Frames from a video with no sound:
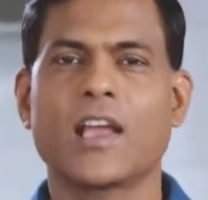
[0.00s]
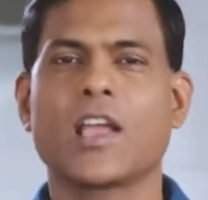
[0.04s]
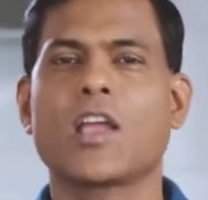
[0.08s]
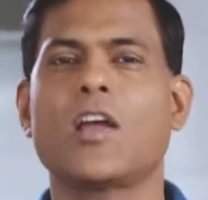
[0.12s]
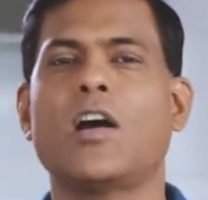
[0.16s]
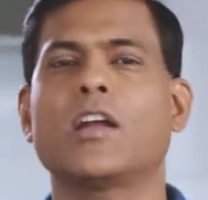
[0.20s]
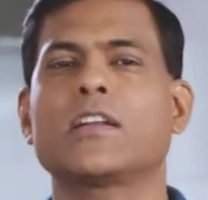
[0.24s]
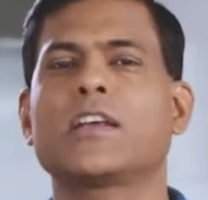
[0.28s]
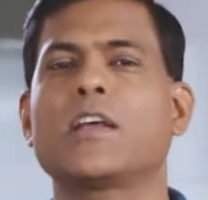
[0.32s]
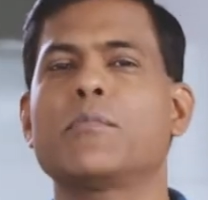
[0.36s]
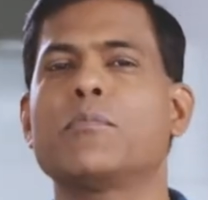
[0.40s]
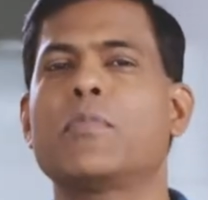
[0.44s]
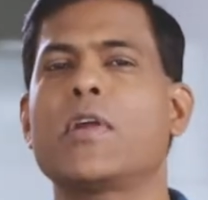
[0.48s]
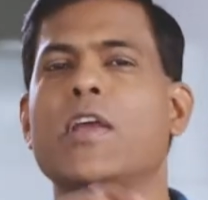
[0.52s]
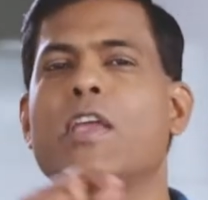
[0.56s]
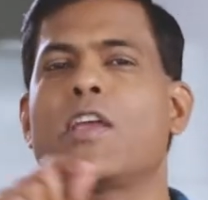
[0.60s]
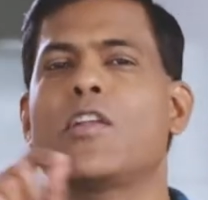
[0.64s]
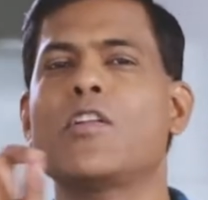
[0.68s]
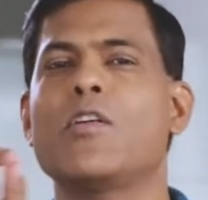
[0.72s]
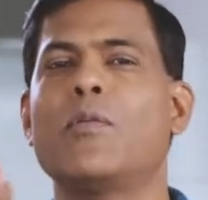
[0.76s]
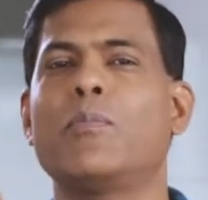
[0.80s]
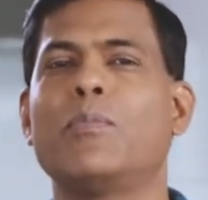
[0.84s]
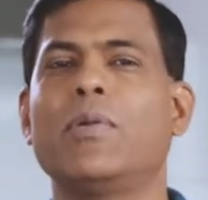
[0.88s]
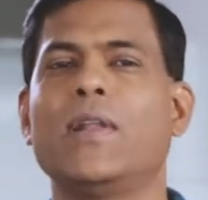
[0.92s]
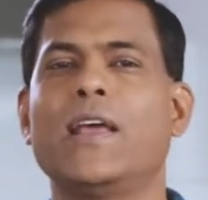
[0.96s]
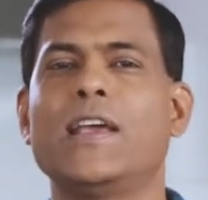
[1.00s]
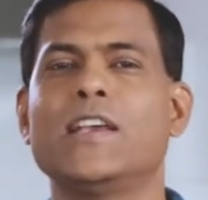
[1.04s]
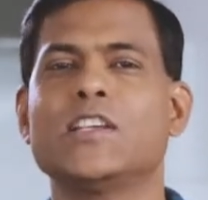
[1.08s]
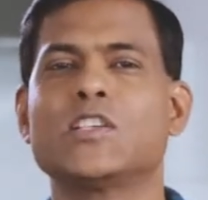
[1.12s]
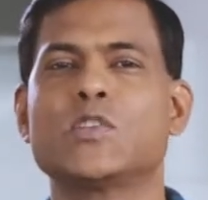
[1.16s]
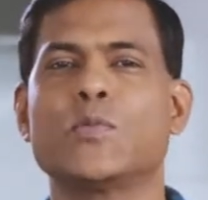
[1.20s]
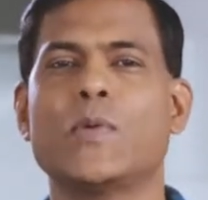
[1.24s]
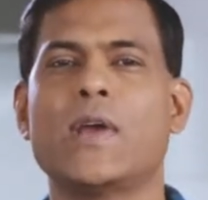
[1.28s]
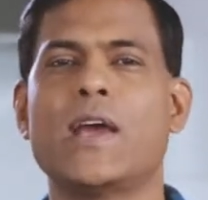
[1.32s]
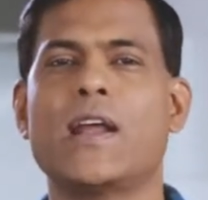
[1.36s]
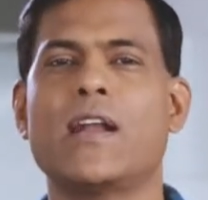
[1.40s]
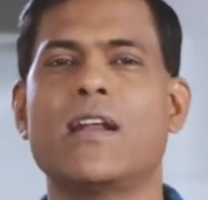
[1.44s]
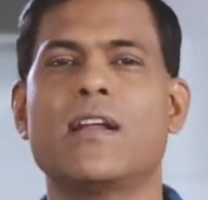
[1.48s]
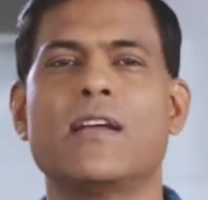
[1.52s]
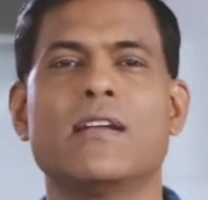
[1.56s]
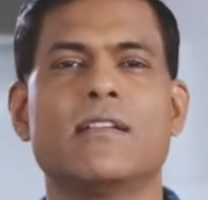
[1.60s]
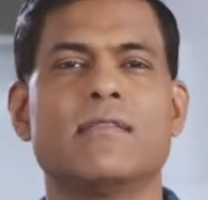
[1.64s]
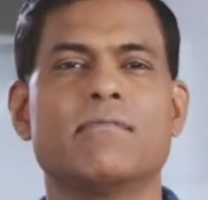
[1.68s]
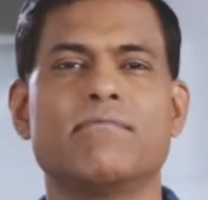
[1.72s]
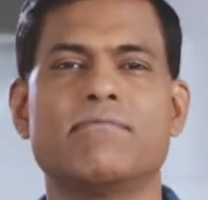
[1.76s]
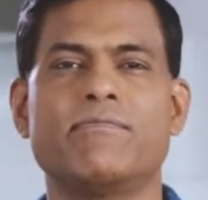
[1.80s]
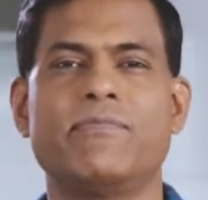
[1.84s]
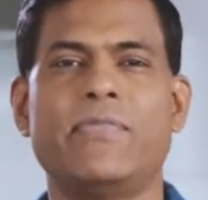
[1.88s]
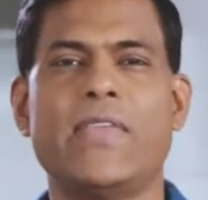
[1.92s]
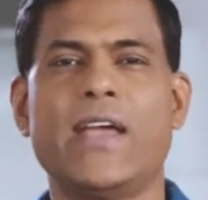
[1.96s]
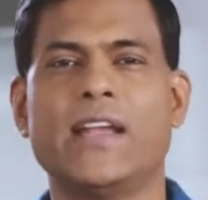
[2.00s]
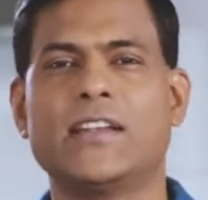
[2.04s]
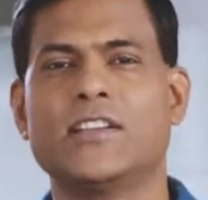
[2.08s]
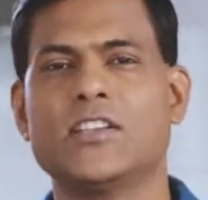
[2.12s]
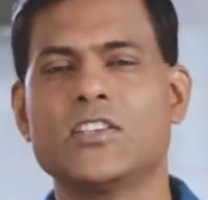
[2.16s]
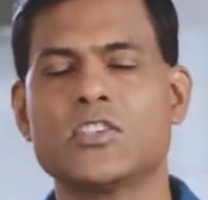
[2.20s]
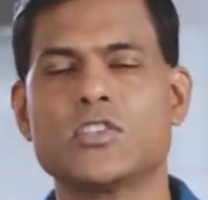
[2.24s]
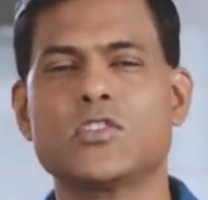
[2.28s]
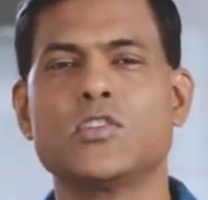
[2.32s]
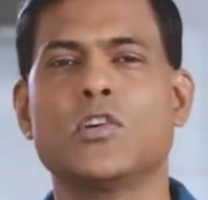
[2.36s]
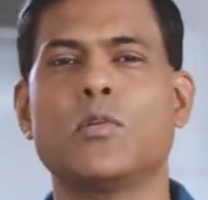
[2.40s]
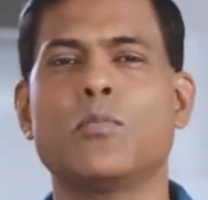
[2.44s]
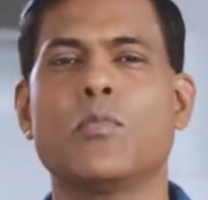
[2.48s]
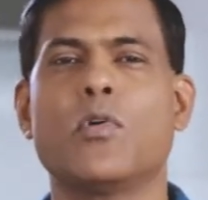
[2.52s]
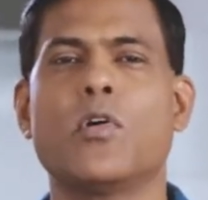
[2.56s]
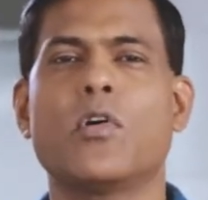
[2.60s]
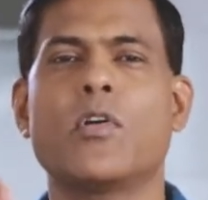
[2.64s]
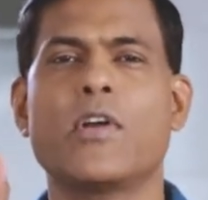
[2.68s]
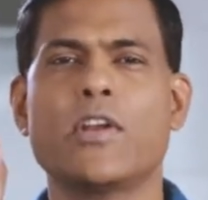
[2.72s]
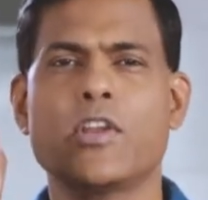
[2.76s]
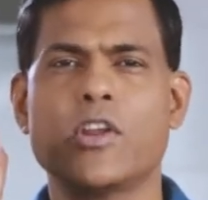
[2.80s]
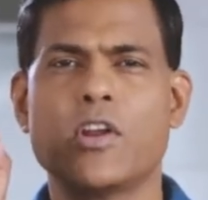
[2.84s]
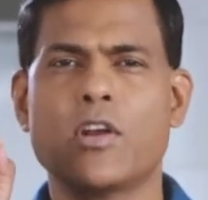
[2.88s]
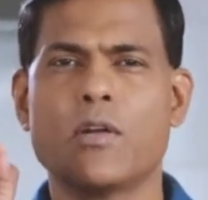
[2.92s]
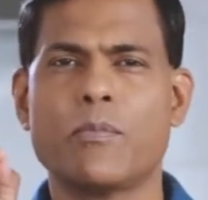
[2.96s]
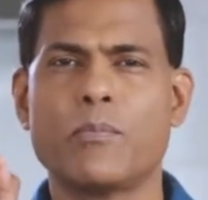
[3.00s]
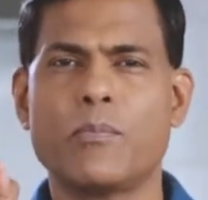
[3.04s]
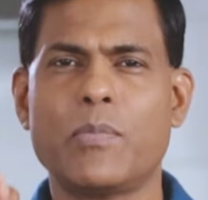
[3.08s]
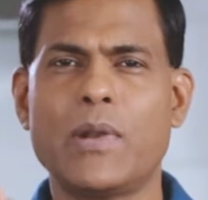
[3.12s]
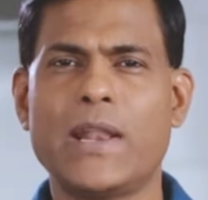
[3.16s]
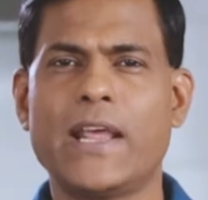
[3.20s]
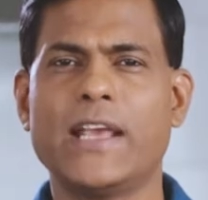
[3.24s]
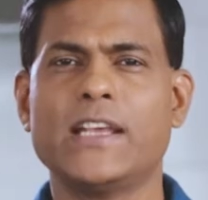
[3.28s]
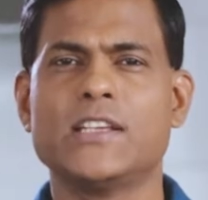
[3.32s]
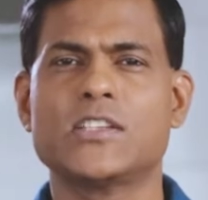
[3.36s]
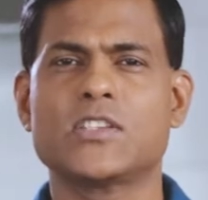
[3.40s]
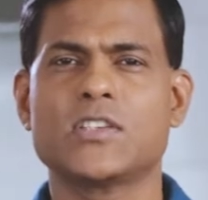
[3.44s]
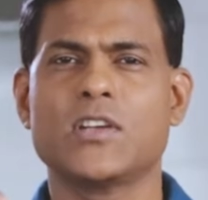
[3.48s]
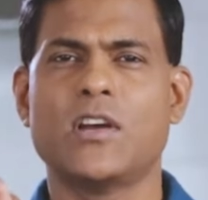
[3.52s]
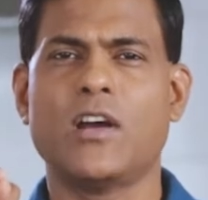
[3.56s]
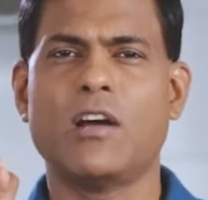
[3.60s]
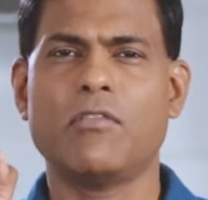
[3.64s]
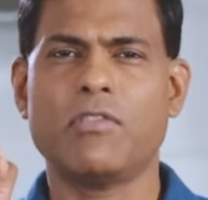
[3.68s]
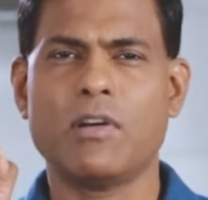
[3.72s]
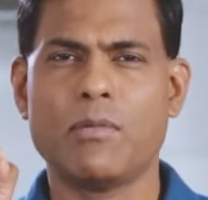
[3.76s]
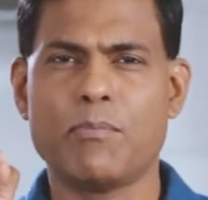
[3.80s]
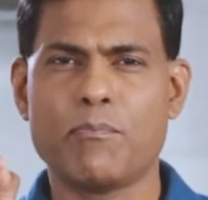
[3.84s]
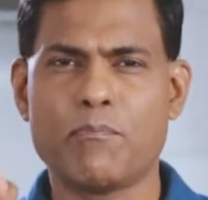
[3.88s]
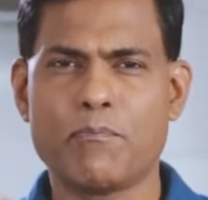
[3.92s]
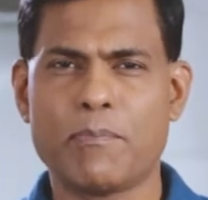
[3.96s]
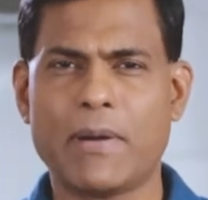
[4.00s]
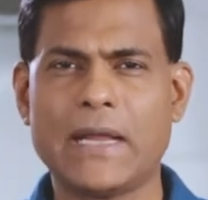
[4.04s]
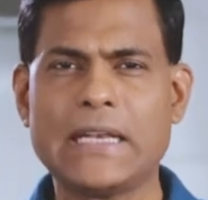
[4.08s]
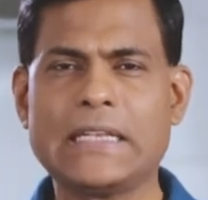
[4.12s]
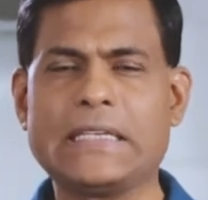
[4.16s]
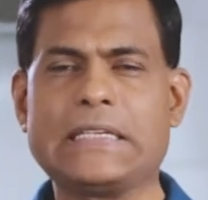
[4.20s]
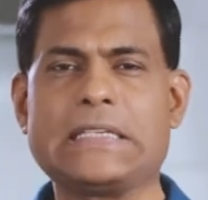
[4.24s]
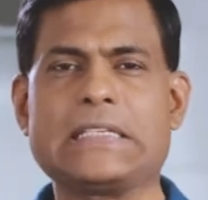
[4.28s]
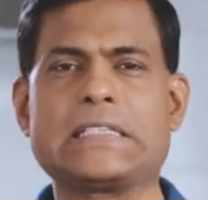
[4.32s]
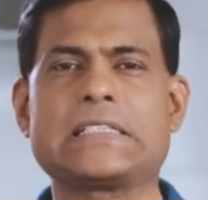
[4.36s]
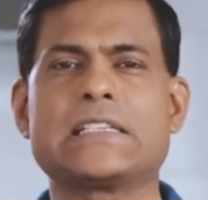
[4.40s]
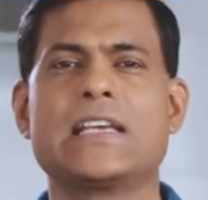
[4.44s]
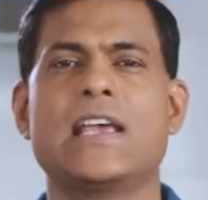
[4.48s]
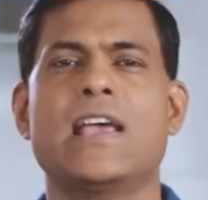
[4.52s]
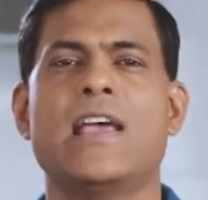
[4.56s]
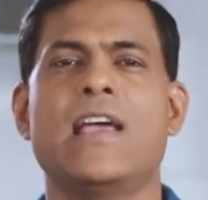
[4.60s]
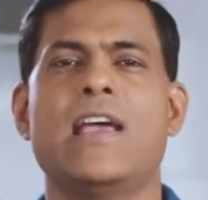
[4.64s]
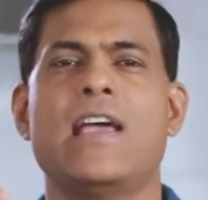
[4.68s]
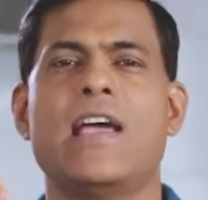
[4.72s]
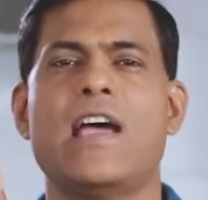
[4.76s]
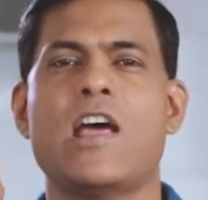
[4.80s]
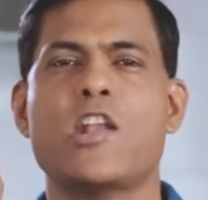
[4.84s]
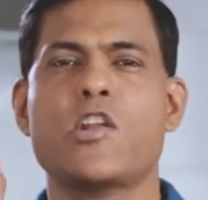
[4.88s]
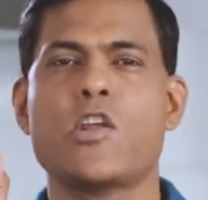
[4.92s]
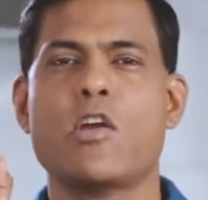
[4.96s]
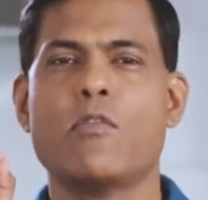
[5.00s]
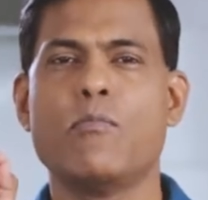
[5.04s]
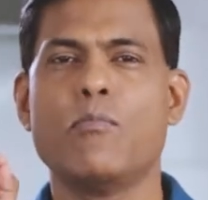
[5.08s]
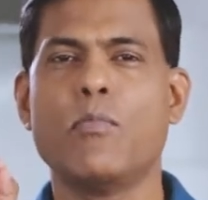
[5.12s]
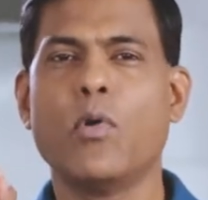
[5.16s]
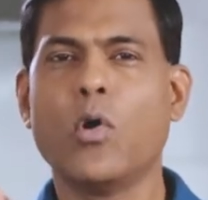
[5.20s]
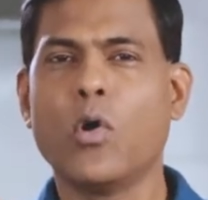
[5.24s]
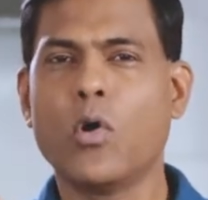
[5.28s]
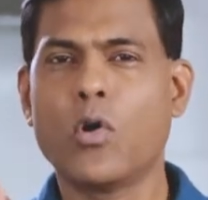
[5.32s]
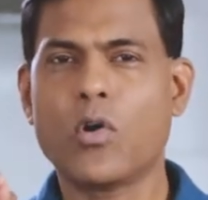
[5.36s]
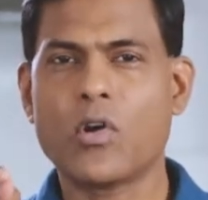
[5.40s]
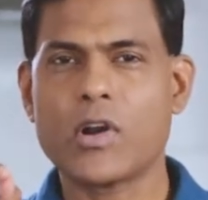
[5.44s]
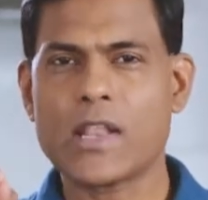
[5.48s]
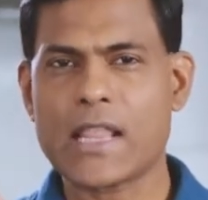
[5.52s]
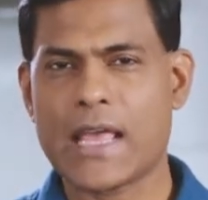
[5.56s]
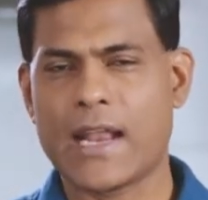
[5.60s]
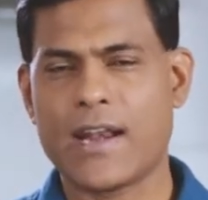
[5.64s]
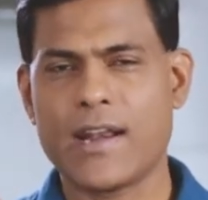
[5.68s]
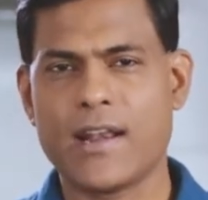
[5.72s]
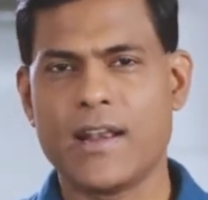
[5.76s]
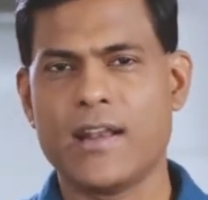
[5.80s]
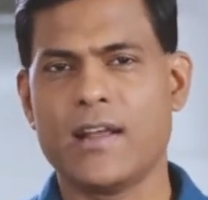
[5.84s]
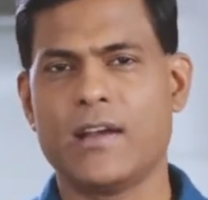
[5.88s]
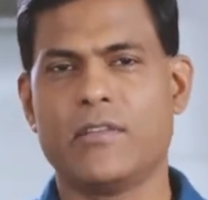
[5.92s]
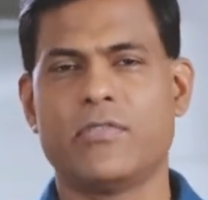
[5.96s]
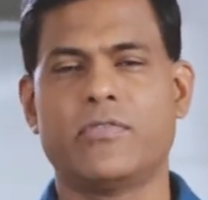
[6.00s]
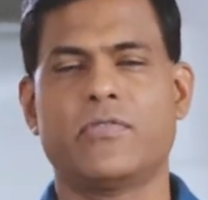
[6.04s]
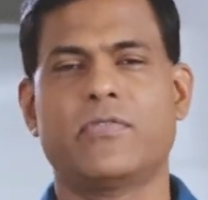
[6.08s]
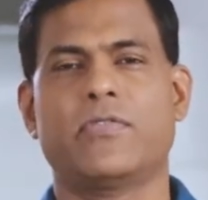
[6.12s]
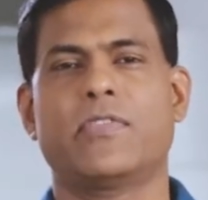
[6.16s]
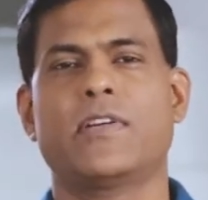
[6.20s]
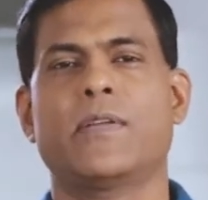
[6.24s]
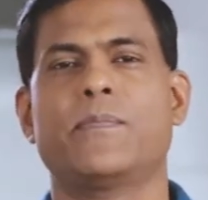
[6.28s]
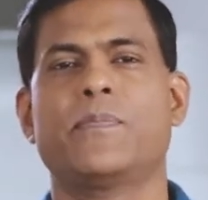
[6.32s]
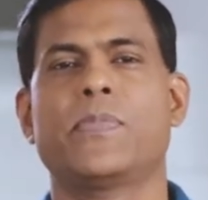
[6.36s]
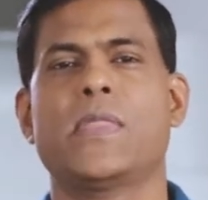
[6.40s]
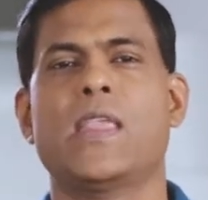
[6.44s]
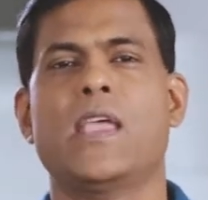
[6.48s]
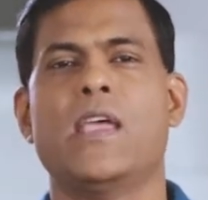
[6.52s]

God can bring you into a place where debt is no more, and you're in a place of abundance, and you're more than enough.